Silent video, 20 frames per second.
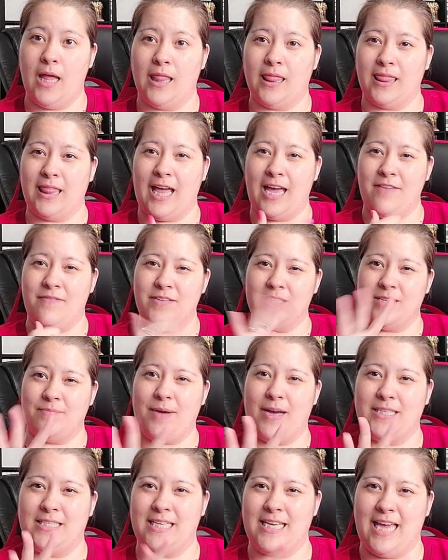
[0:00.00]
Life is
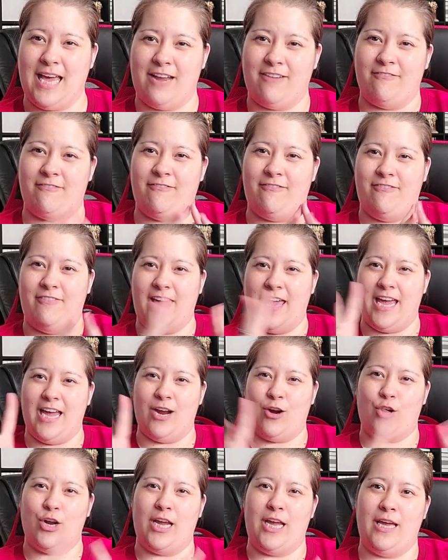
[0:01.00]
about to get
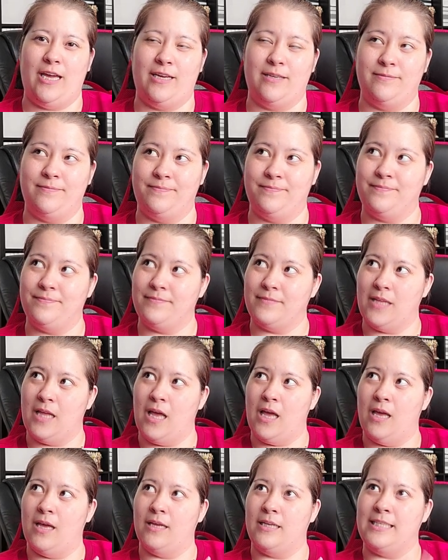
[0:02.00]
very
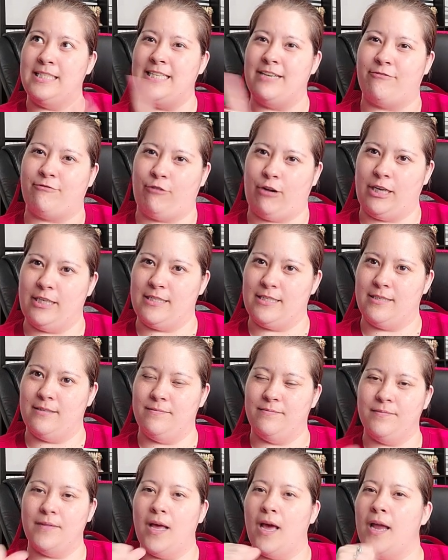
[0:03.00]
different.
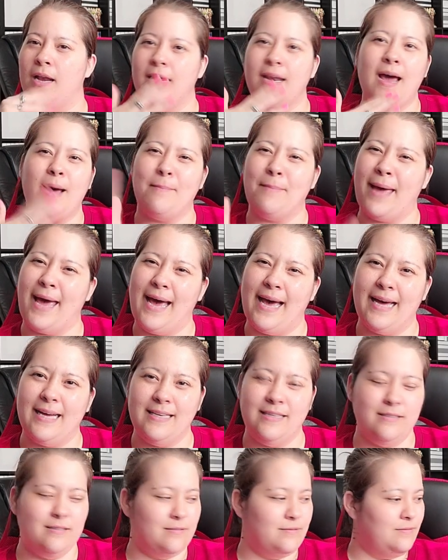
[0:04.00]
Not
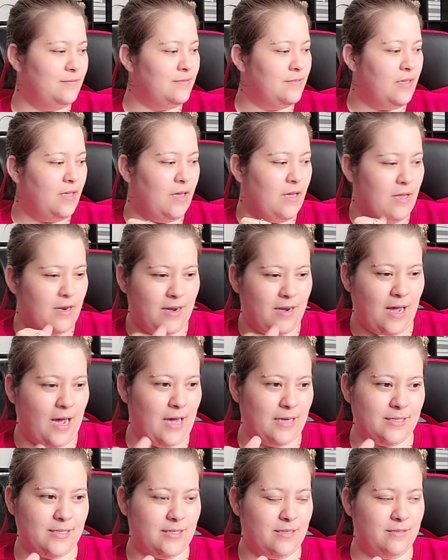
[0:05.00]
bad.
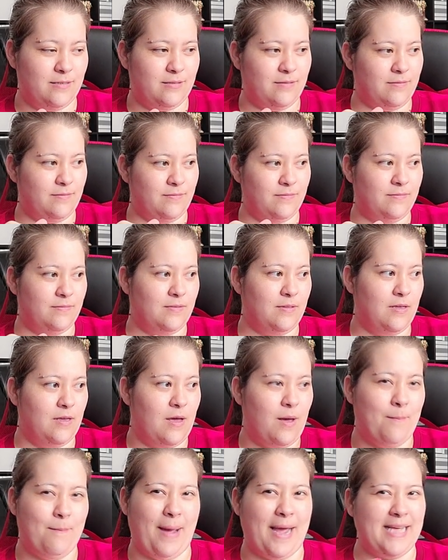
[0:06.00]
Not,
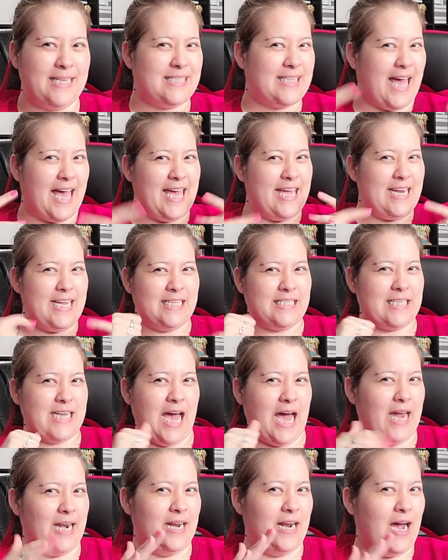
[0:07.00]
my anxiety is
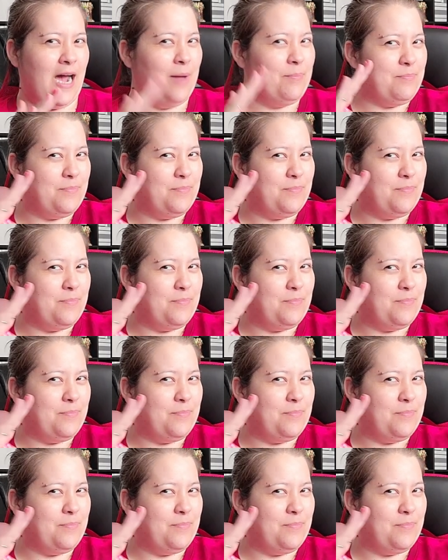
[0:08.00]
not up